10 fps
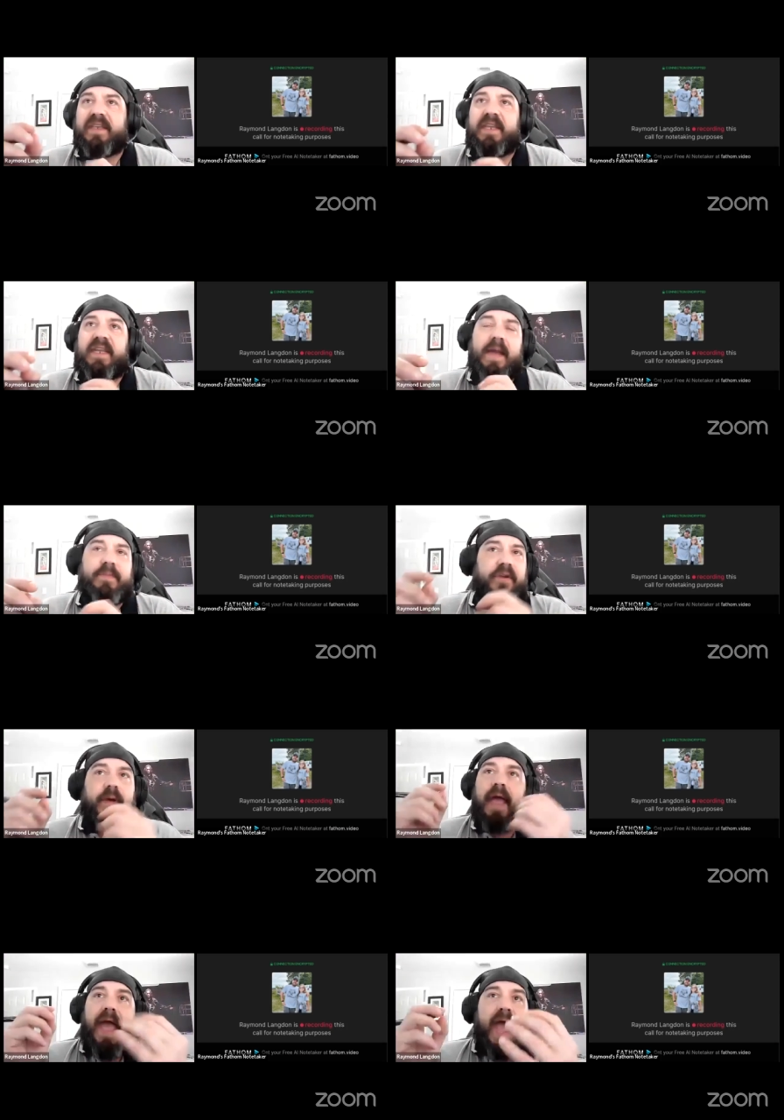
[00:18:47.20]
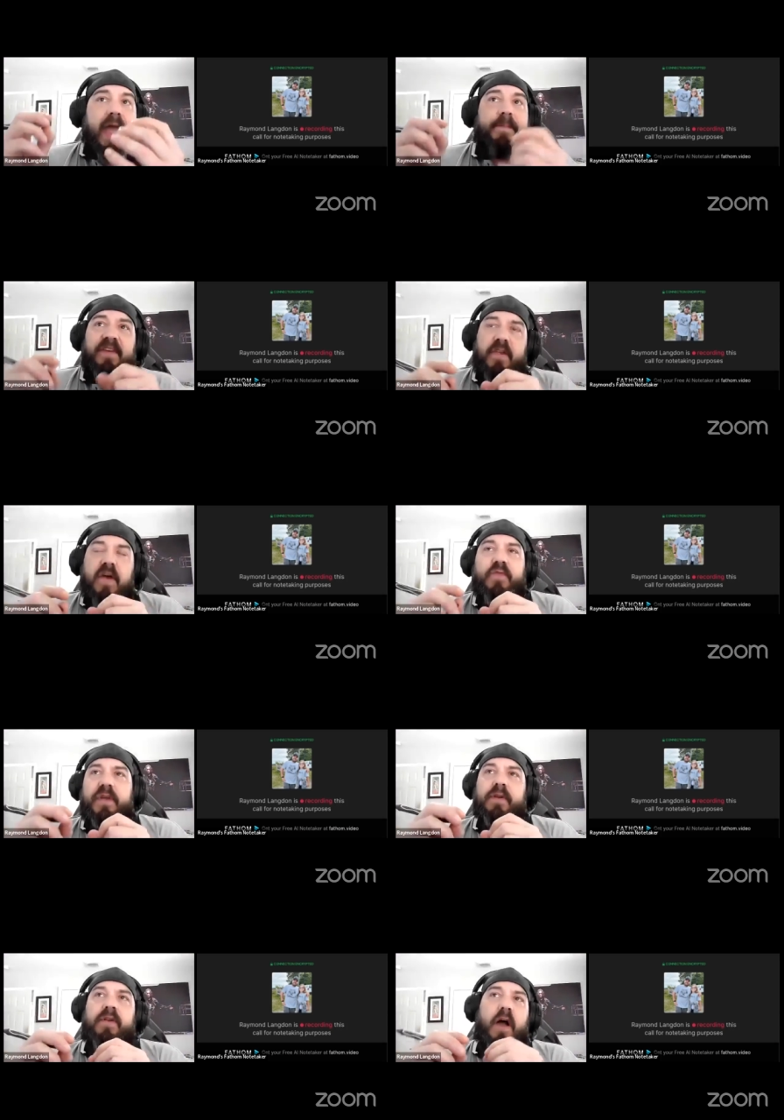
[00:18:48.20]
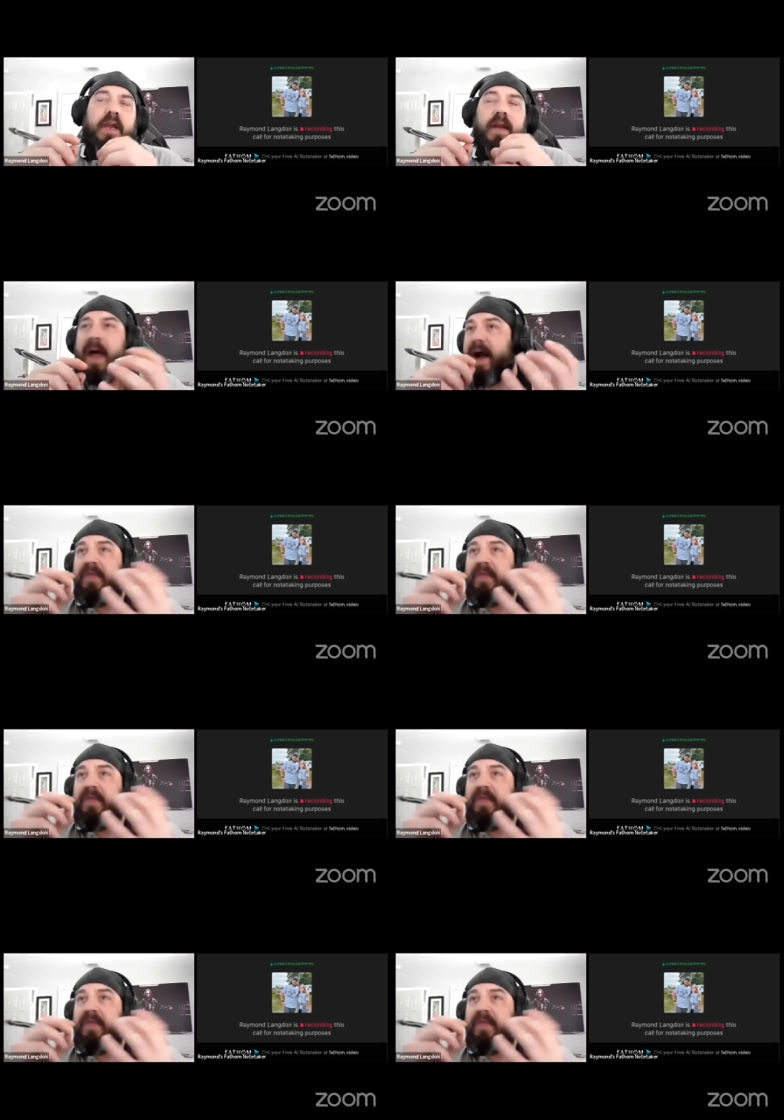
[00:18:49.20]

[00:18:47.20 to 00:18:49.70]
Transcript: DM you. Hey, based off what you were talking about,